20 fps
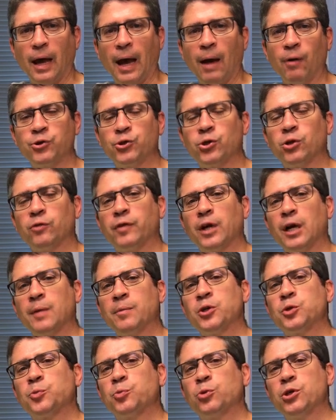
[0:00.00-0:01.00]
I would sure very
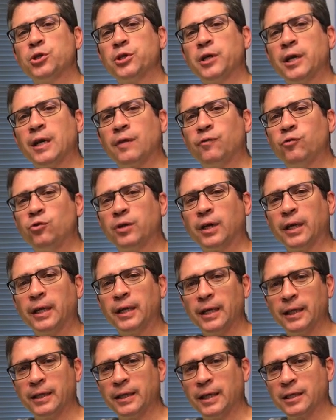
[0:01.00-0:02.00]
much appreciate if you could
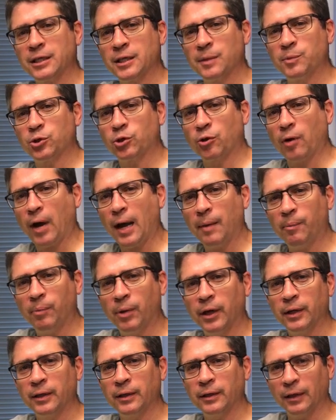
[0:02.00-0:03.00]
hit that subscribe
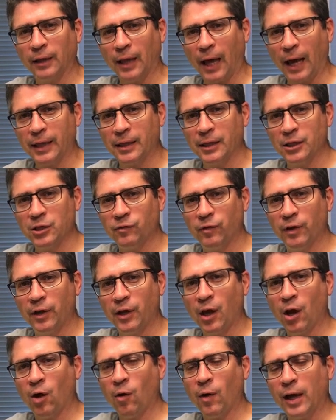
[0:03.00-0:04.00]
button, like this
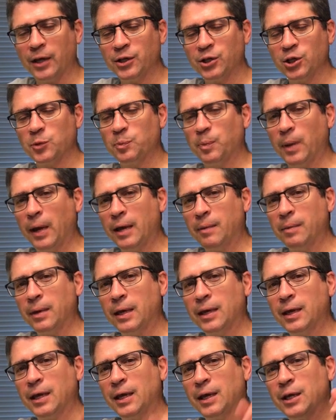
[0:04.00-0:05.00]
video, and just
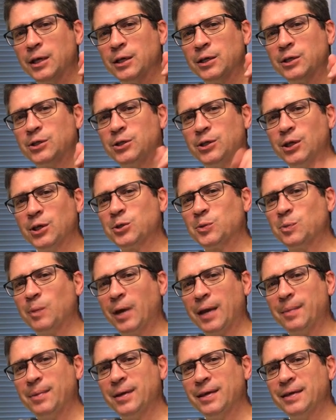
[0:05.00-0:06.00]
maybe, just
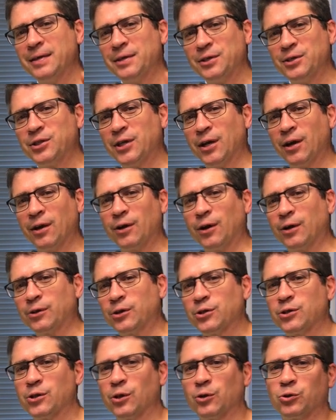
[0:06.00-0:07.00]
maybe, share it on
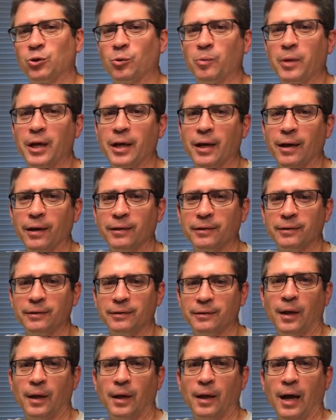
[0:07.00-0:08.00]
your social media.
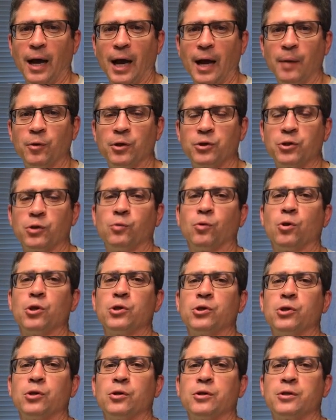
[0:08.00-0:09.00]
I'm Richard
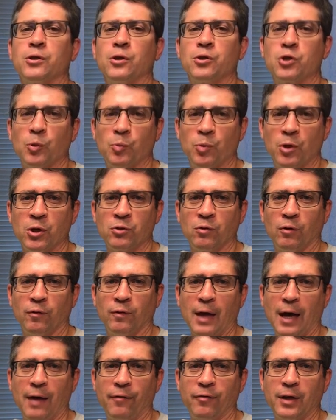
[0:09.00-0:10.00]
Royster, Associate Principal of
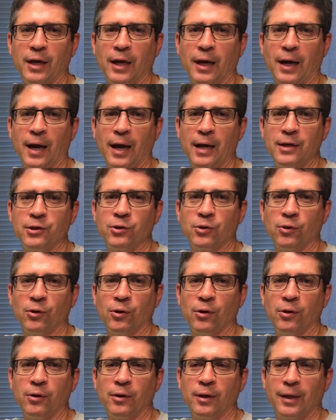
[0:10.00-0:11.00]
Lafayette High
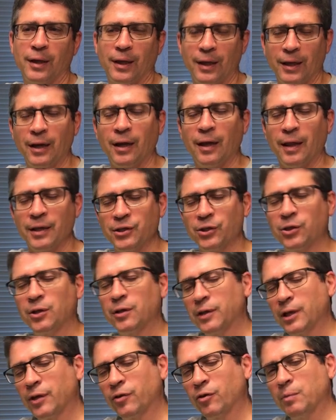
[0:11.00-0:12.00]
School. You know, that's a
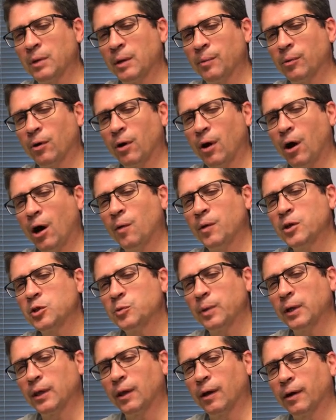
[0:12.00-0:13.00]
good thing to remember. Always
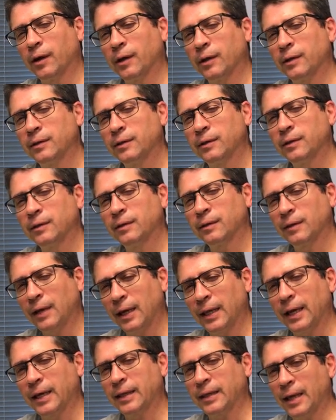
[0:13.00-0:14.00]
be learning.
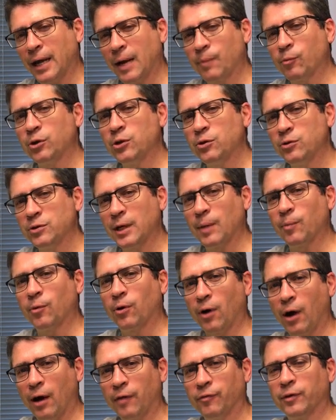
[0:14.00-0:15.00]
I like that. I'm going to use that
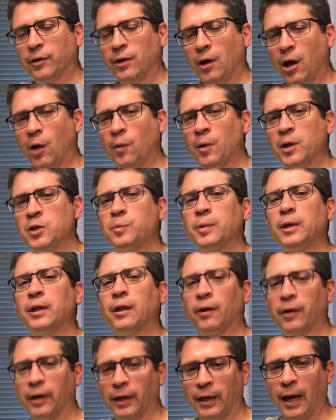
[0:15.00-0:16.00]
more often. Always be
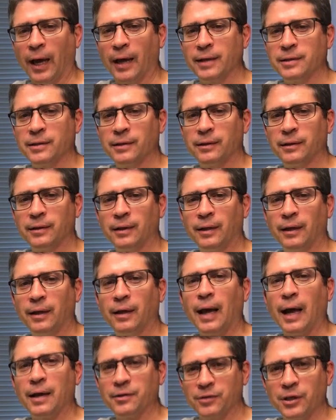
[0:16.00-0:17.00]
learning, guys.
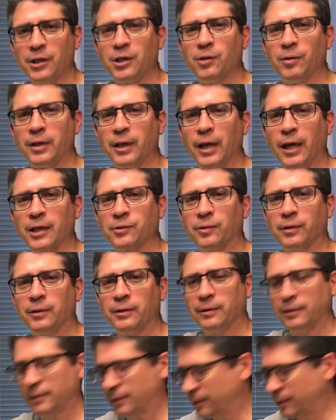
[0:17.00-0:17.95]
I'll see you in the next one.